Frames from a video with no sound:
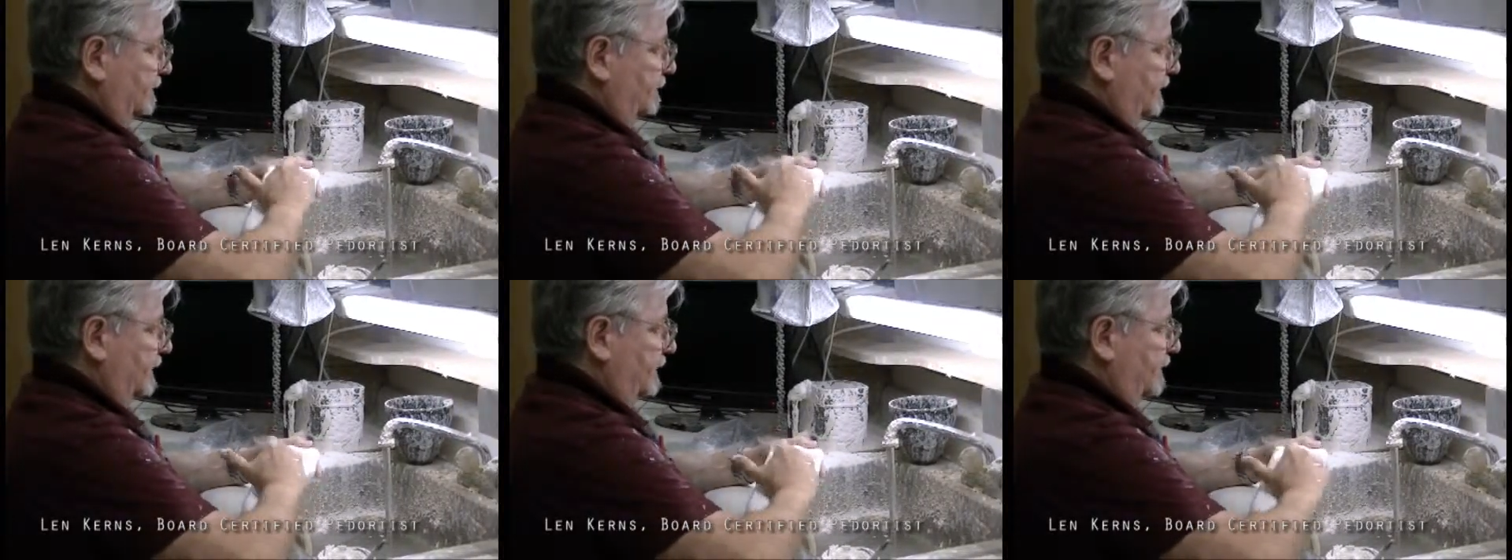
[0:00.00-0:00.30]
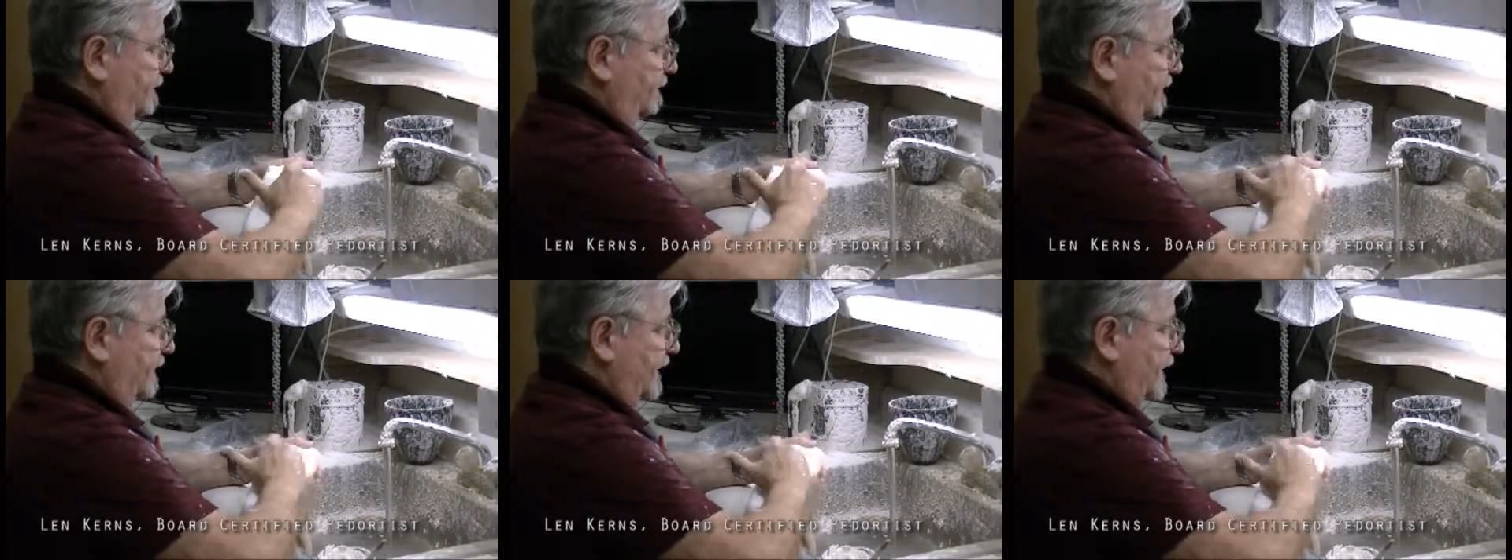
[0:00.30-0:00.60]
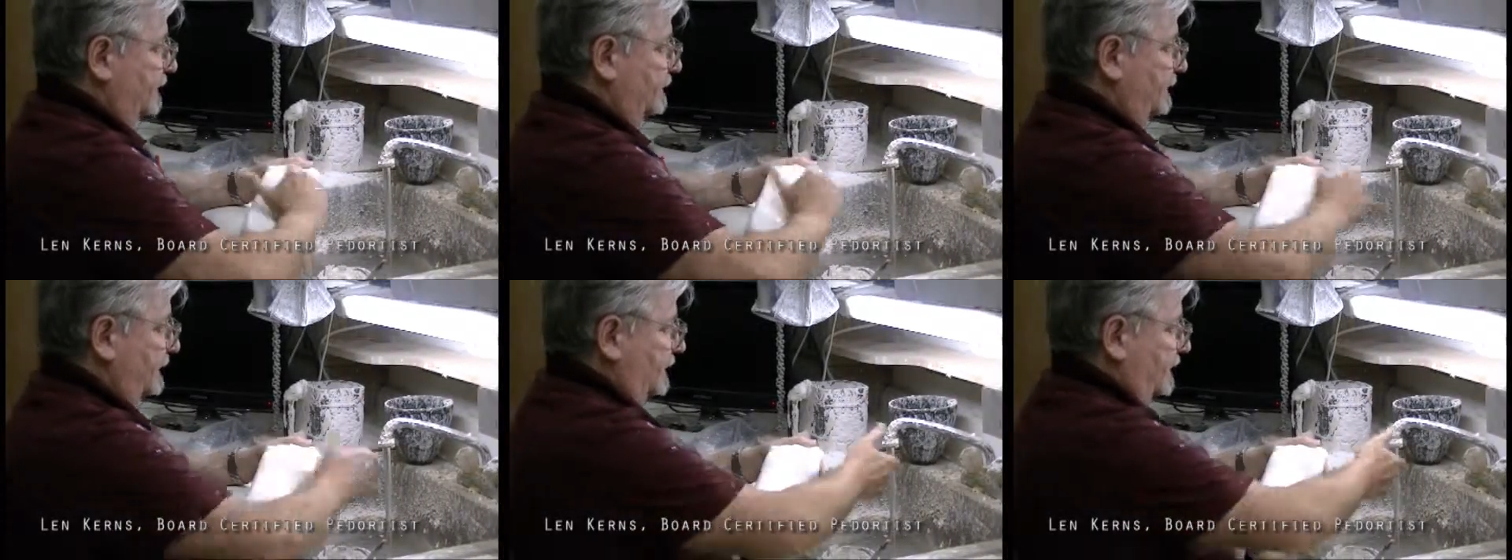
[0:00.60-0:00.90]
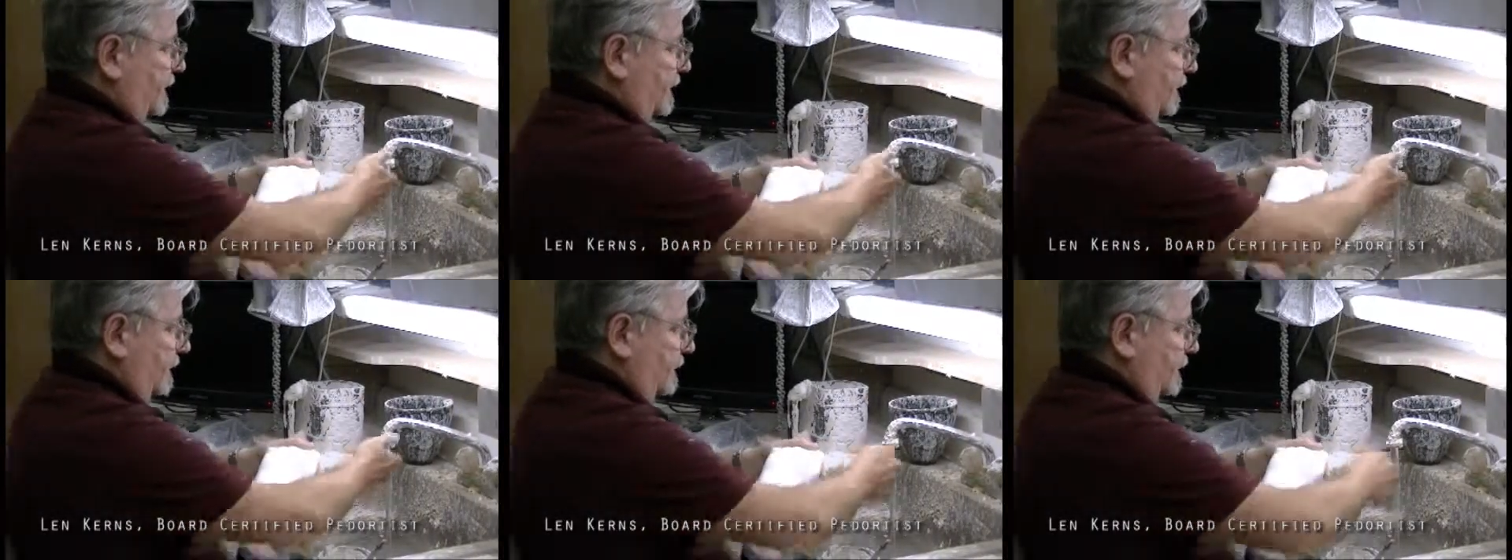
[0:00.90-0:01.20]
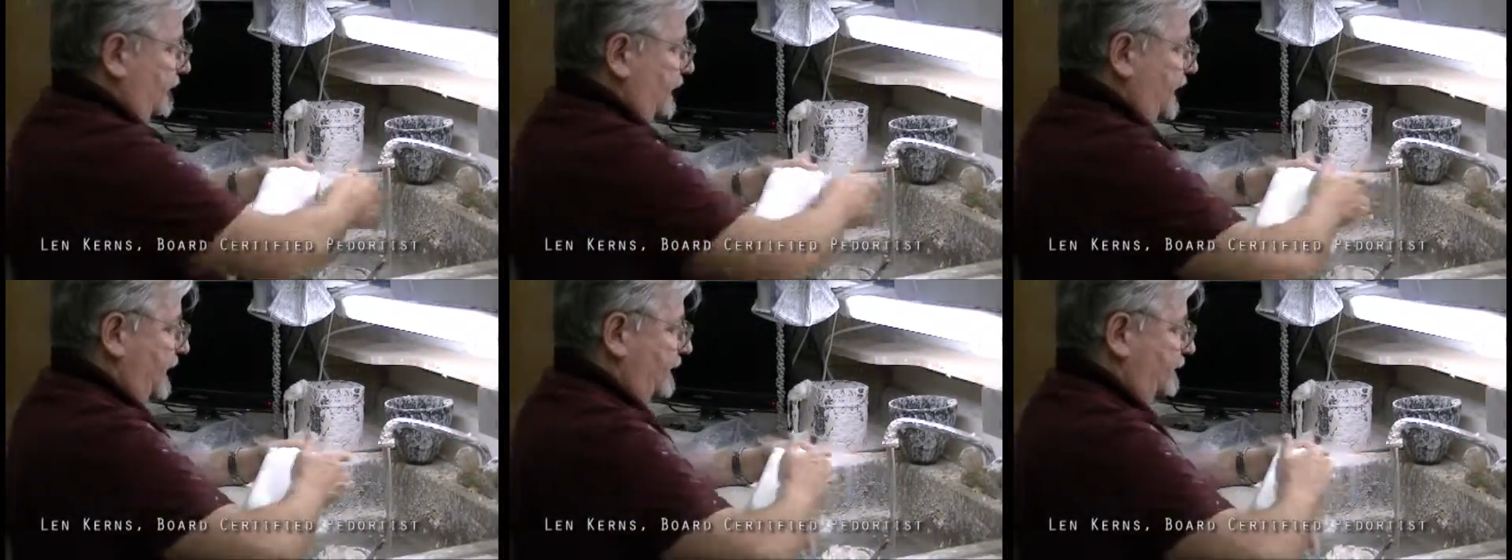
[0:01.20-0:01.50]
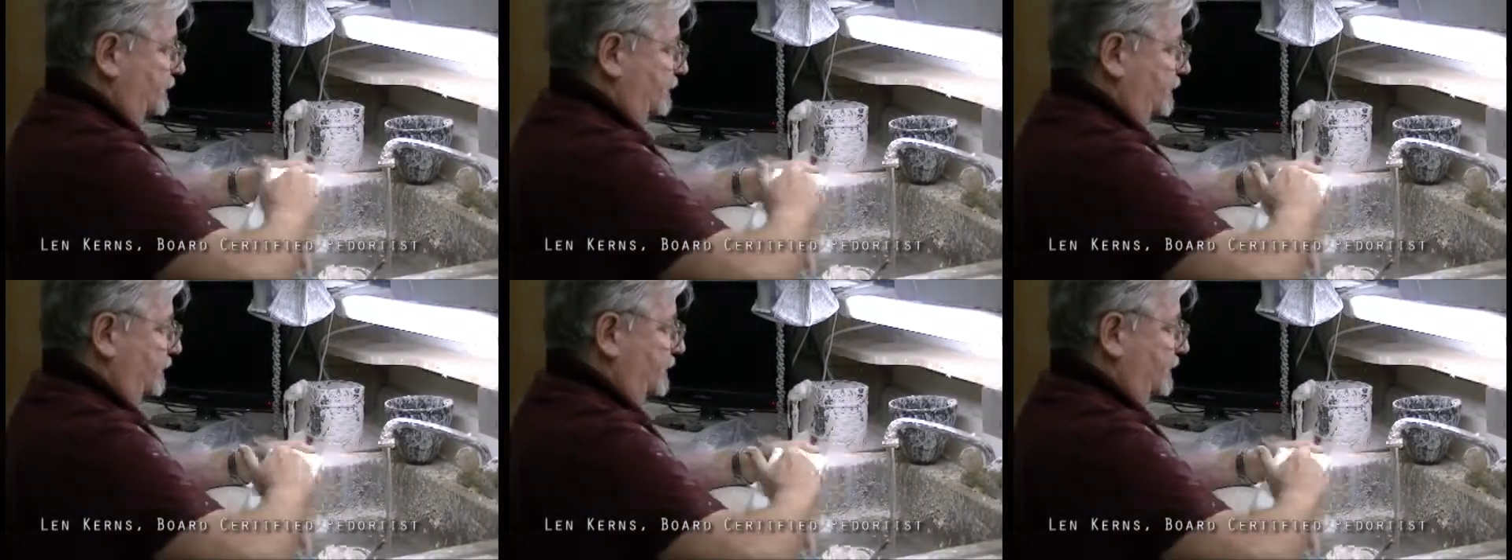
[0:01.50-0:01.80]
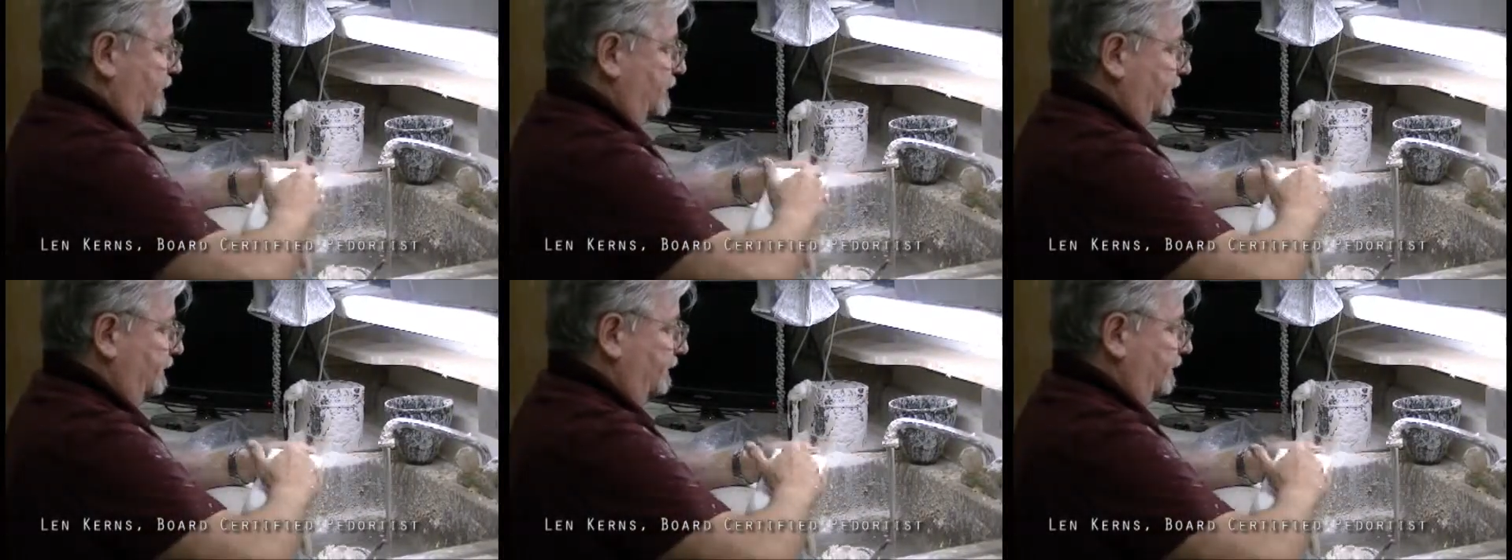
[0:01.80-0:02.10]
But I'm following the whole
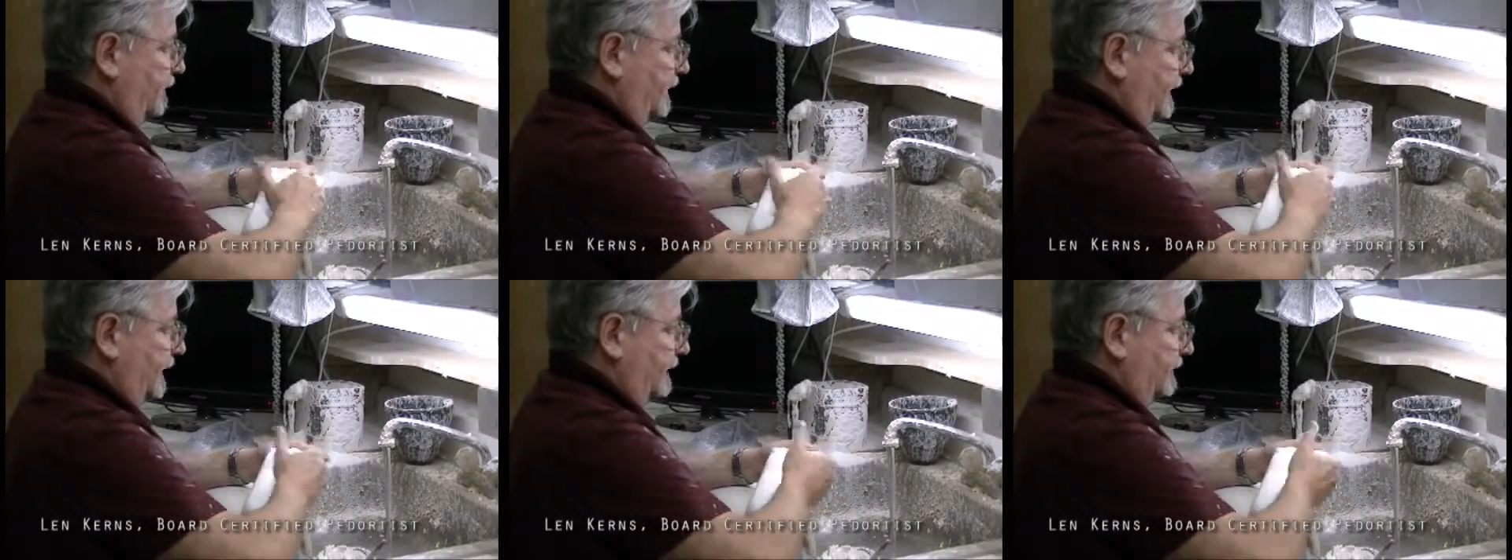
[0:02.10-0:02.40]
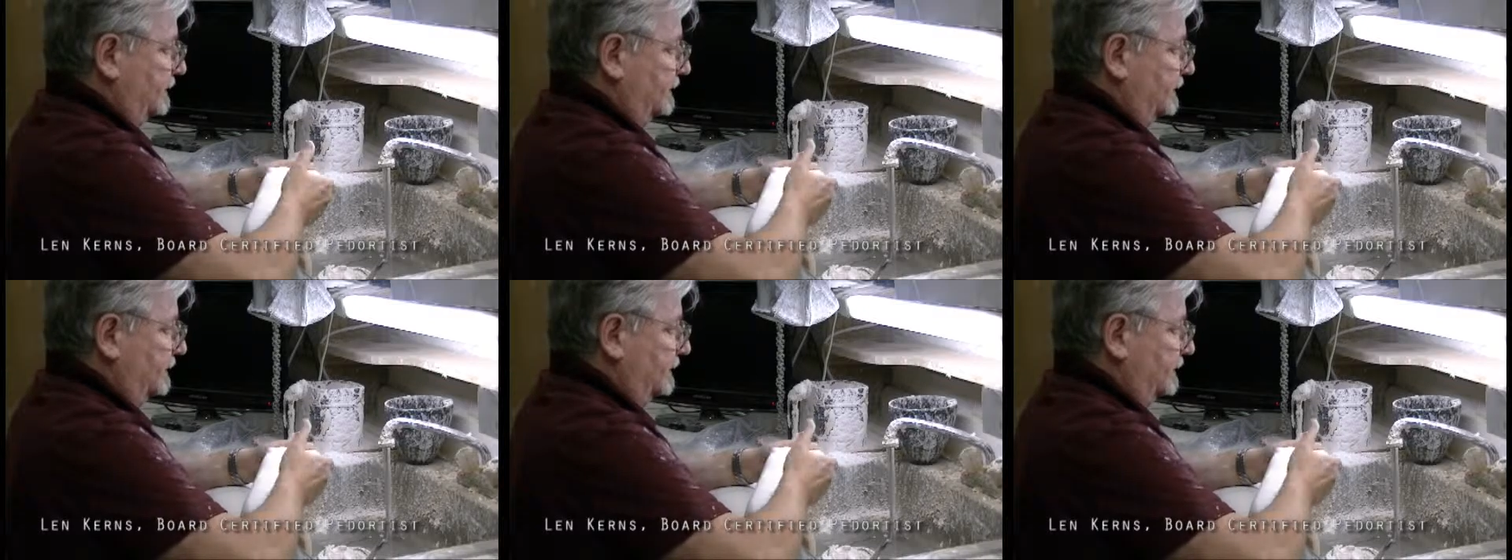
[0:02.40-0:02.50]
contour of the foot.